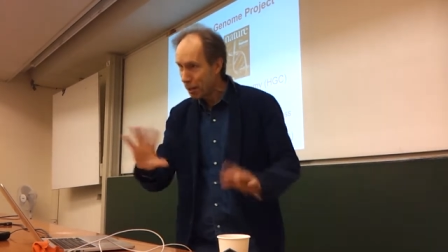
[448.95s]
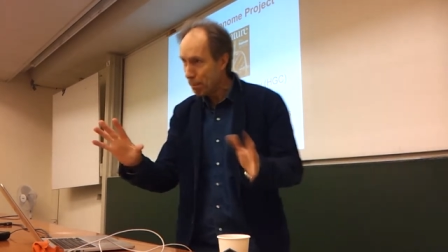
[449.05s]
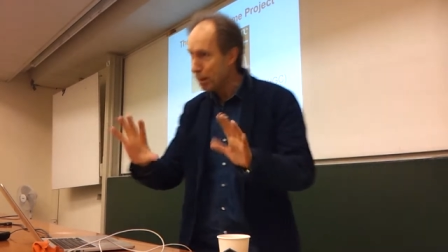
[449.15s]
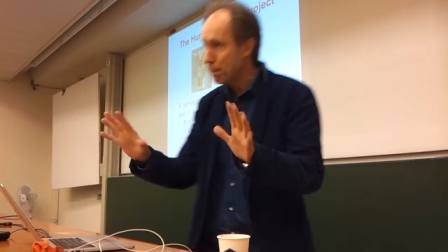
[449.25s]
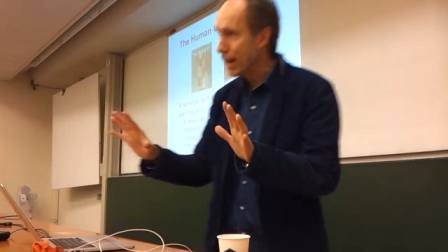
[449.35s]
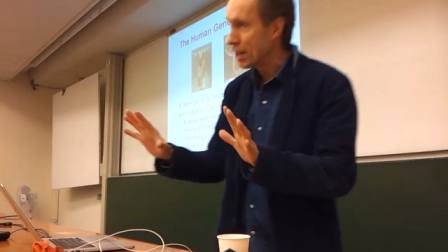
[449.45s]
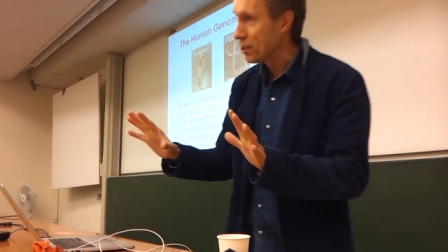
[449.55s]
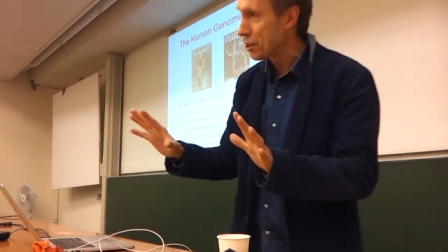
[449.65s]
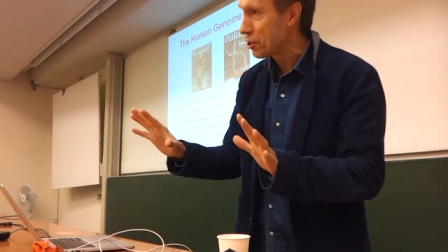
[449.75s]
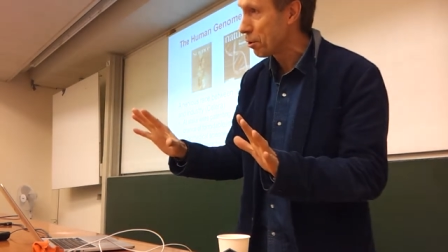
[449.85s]
Being bad is
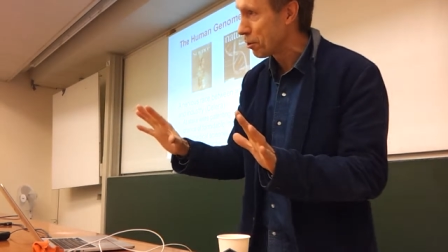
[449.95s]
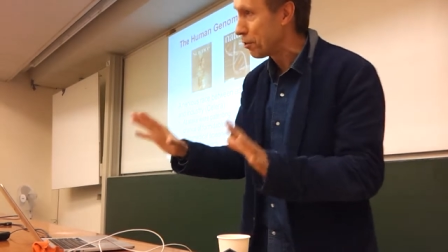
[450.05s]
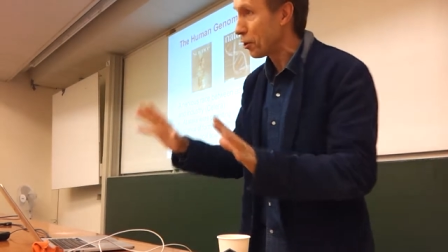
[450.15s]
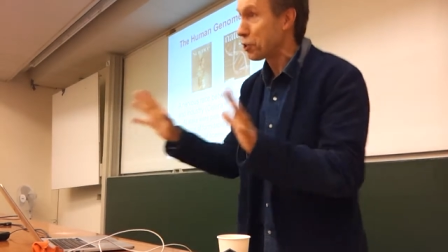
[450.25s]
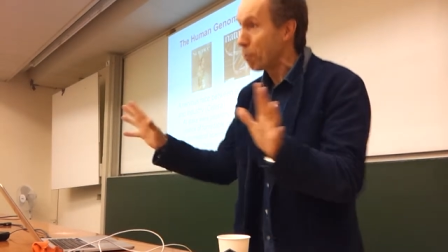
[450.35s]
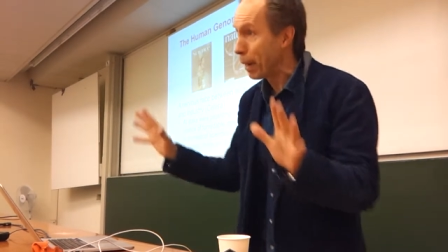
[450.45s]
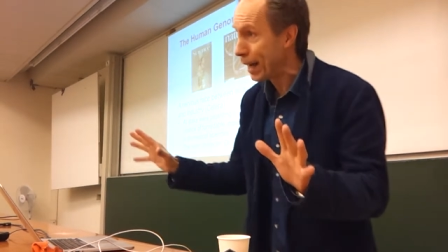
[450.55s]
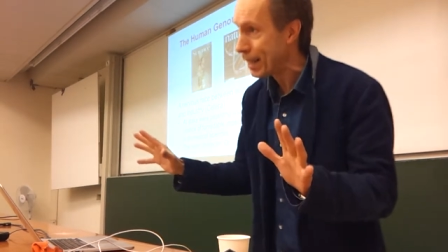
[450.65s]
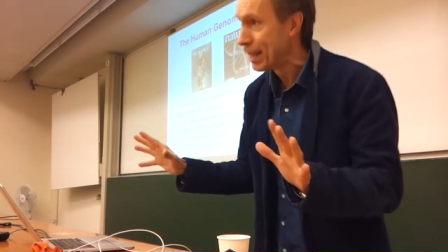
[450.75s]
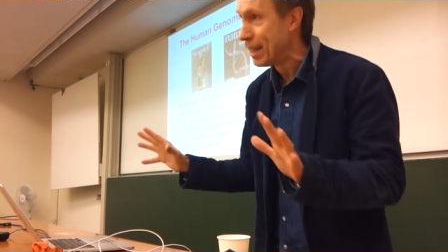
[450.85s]
not so, not so
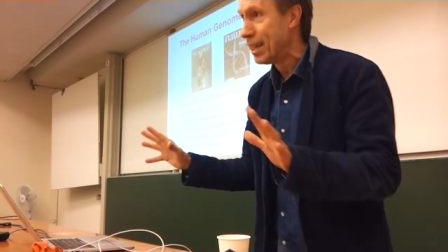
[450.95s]
bad.